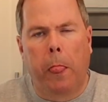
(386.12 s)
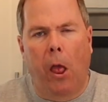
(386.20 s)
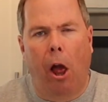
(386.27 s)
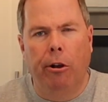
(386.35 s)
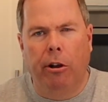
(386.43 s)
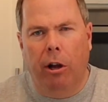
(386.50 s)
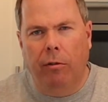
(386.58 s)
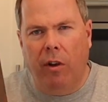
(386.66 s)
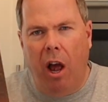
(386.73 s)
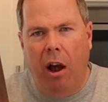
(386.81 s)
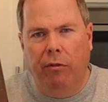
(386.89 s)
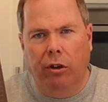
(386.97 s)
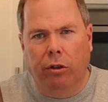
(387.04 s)
I think I've
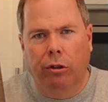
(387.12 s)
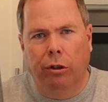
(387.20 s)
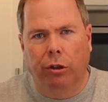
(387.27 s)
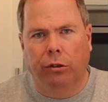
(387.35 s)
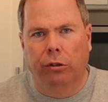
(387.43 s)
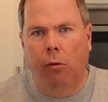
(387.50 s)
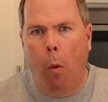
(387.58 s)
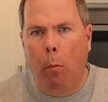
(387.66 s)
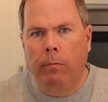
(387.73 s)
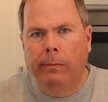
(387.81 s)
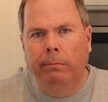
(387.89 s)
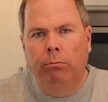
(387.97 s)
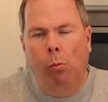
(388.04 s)
ever cooked.
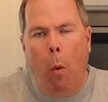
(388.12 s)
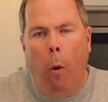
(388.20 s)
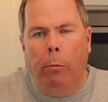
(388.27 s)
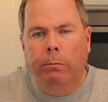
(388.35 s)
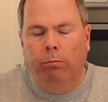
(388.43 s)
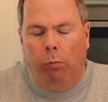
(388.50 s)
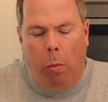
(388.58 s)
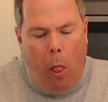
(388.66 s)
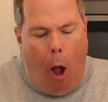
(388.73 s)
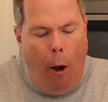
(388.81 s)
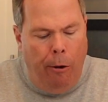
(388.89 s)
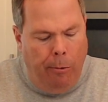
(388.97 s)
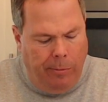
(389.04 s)

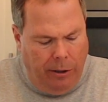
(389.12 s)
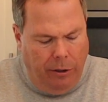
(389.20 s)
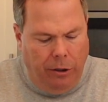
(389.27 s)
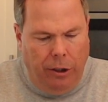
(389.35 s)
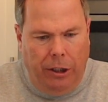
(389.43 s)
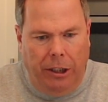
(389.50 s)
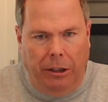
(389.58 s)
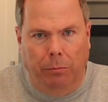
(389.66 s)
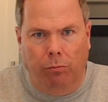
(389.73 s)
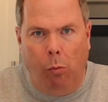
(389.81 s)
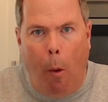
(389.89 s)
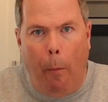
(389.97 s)
Oh my God.